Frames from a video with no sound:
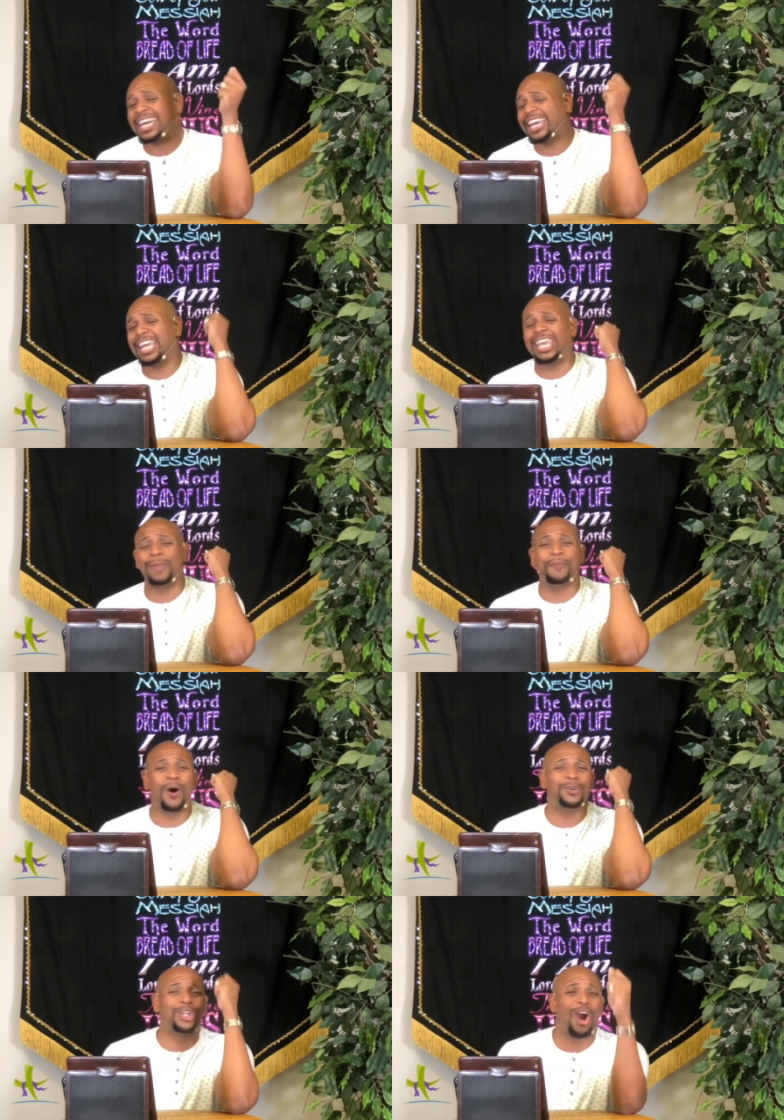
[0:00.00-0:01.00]
could he keep
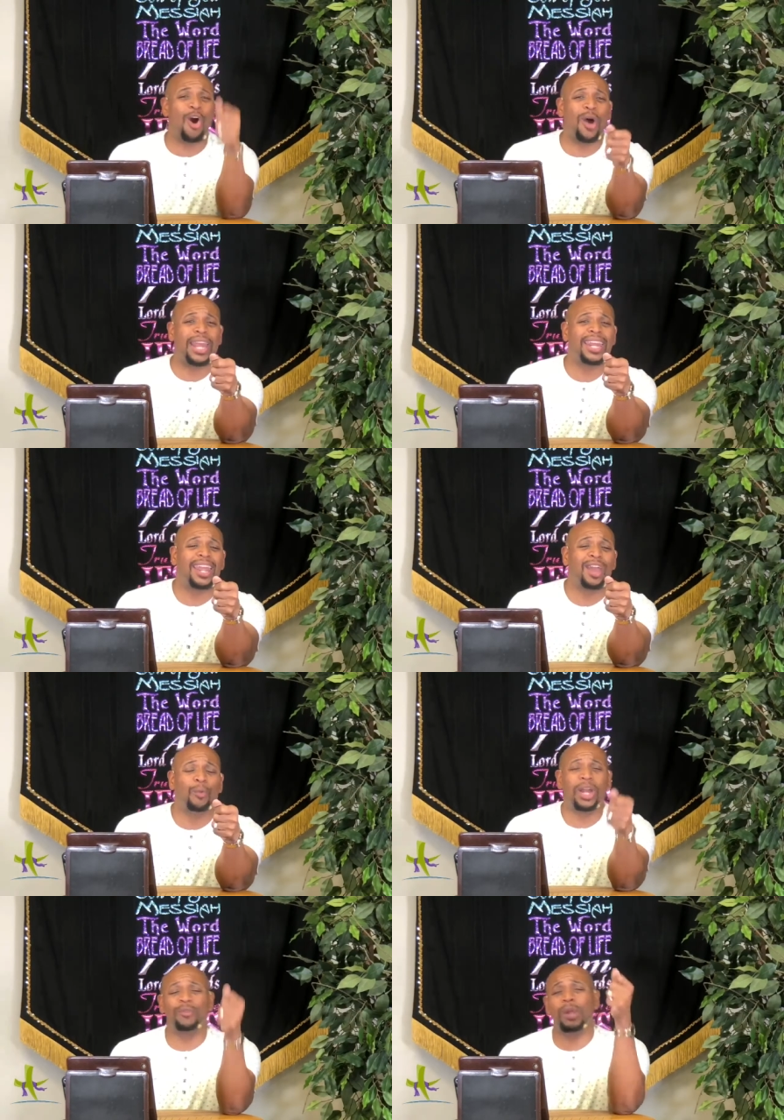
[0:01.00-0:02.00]
on going
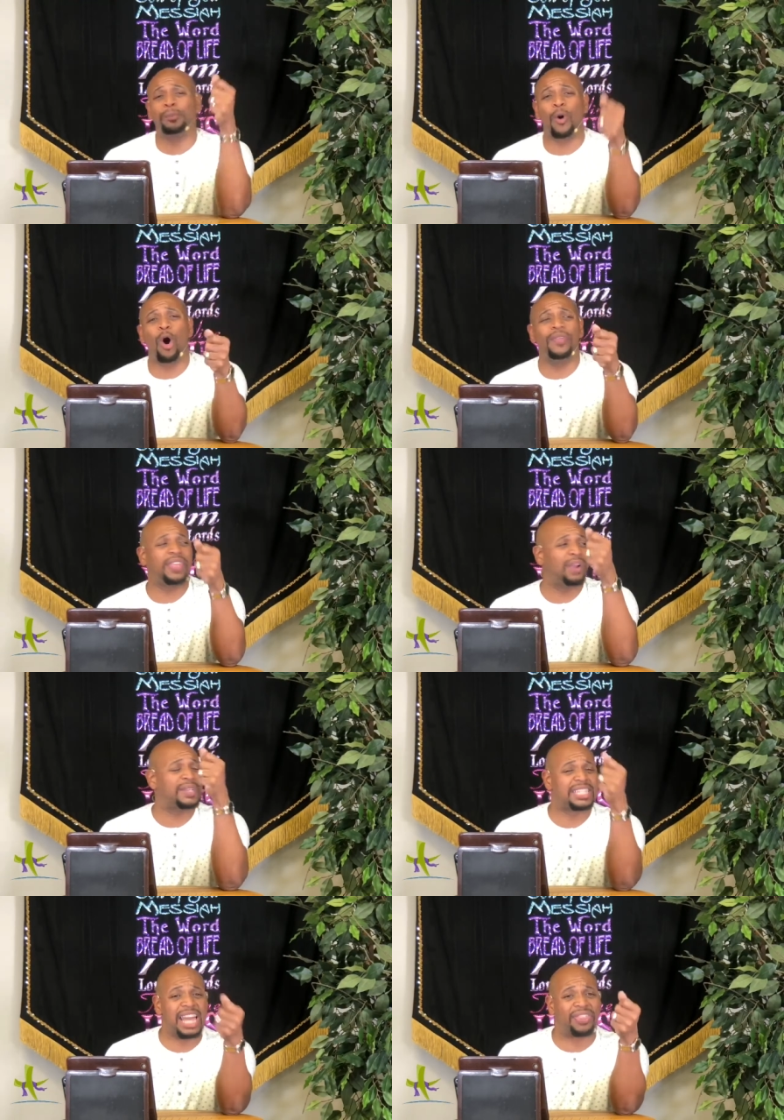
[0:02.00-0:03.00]
with a report? There
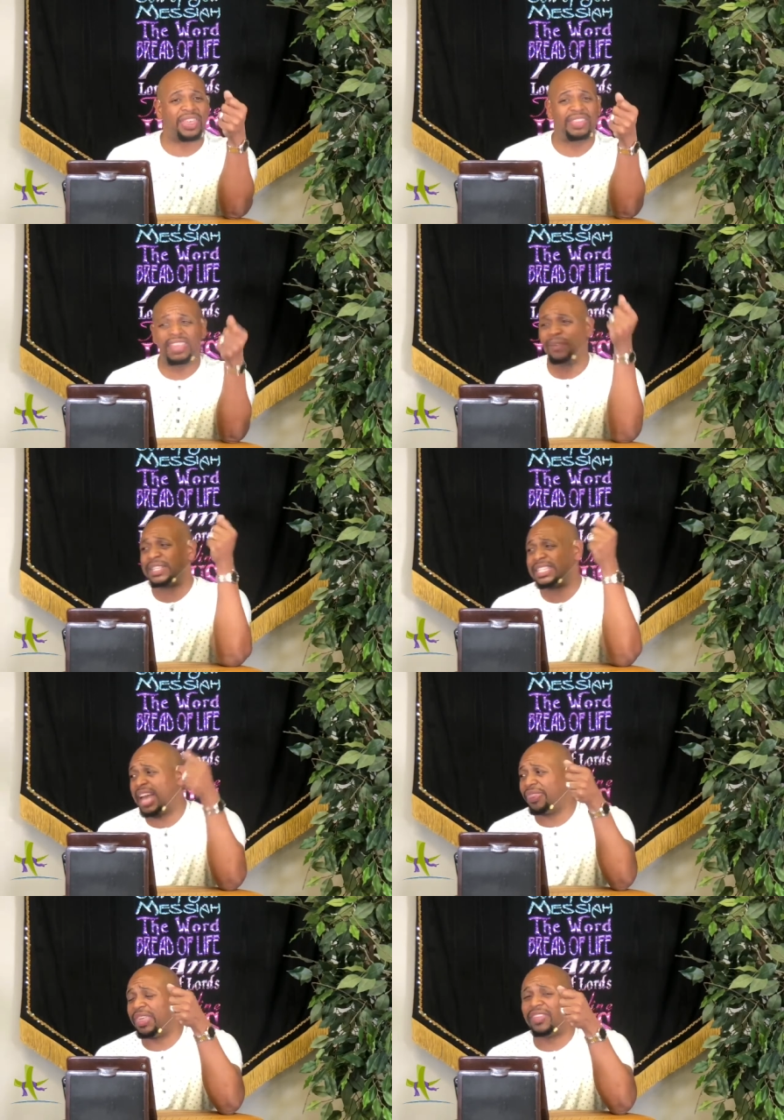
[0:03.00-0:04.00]
is nothing, there is
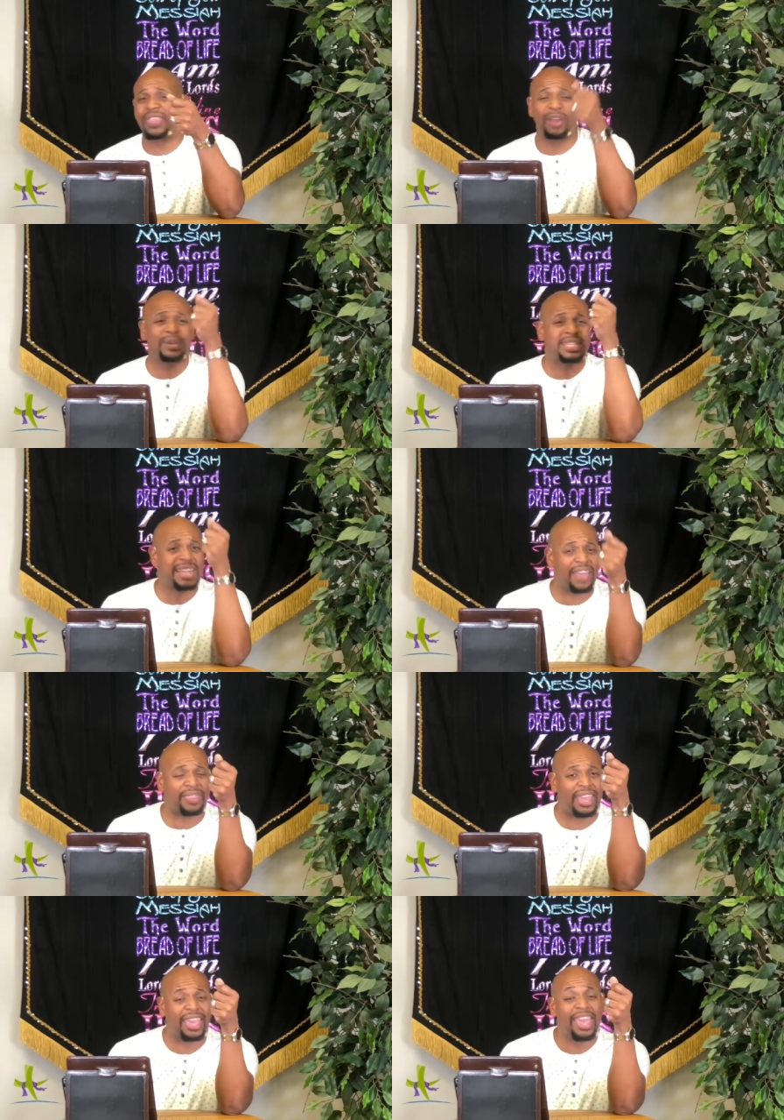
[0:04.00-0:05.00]
nothing, there is
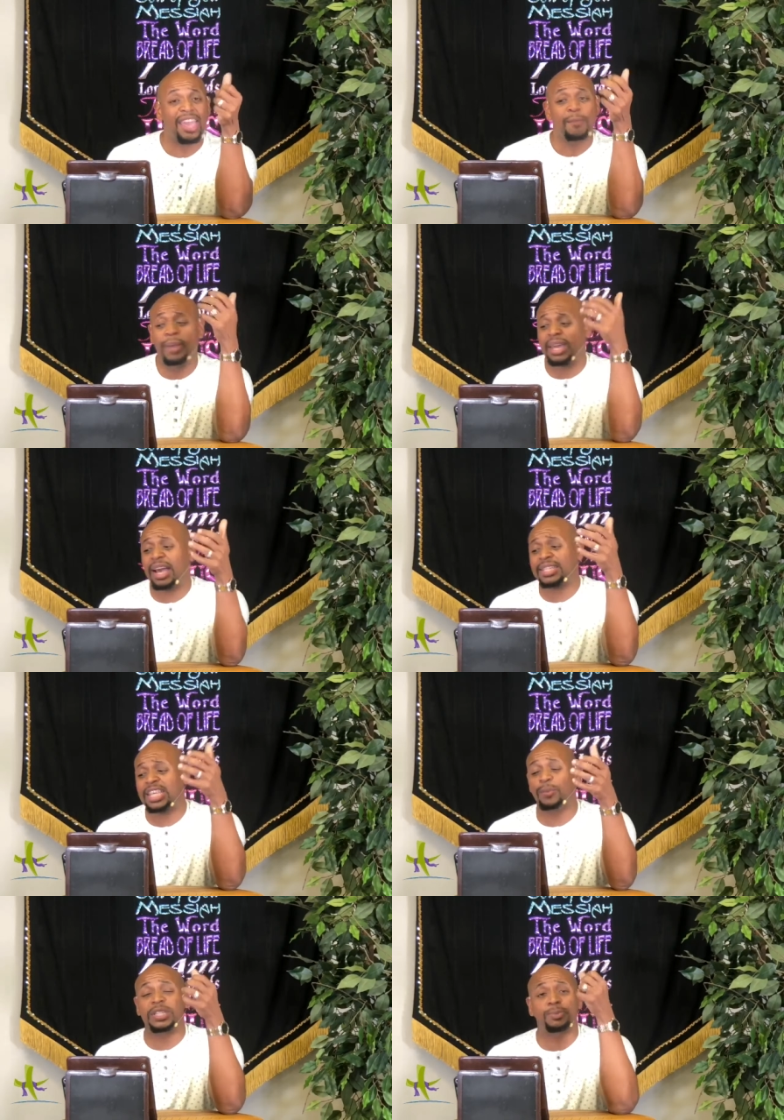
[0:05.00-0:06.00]
nothing, because
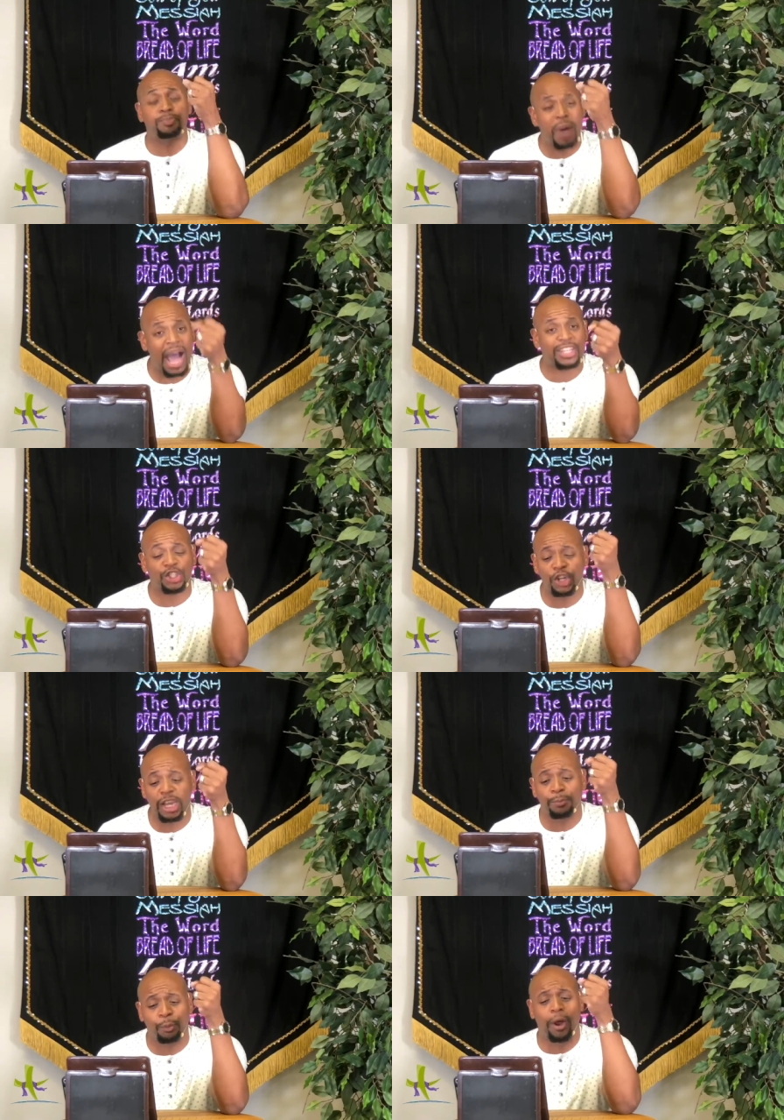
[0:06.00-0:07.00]
he was postured
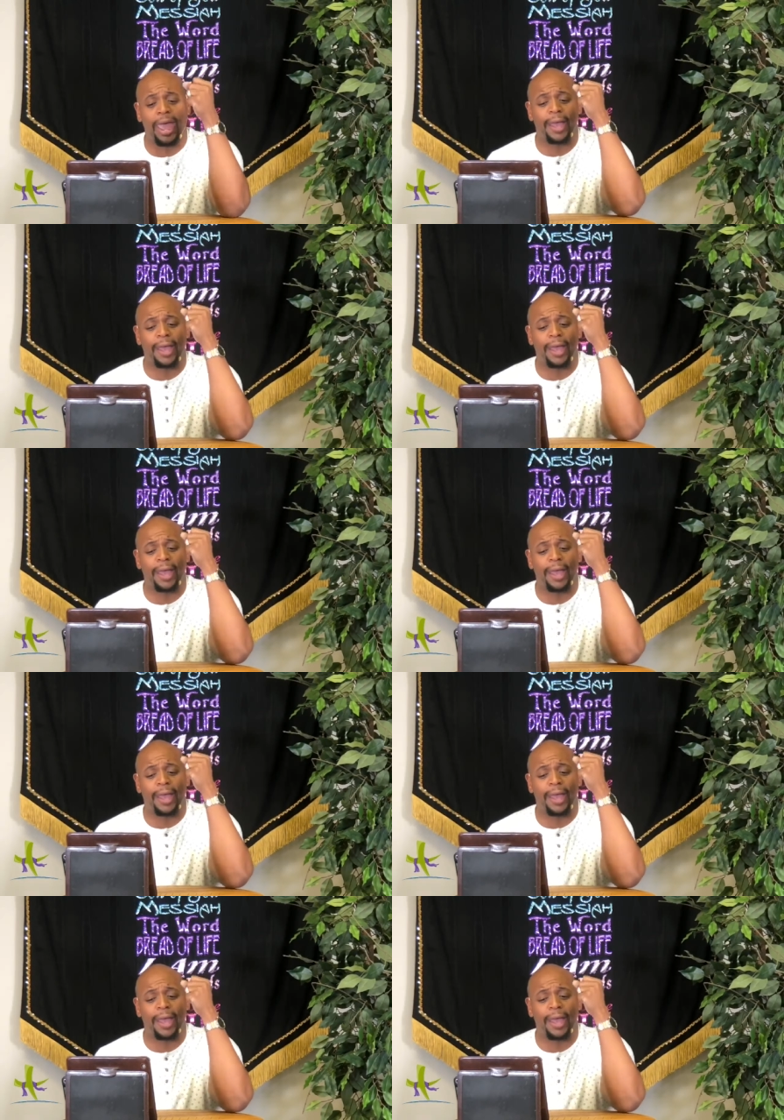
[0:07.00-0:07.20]
in prayer.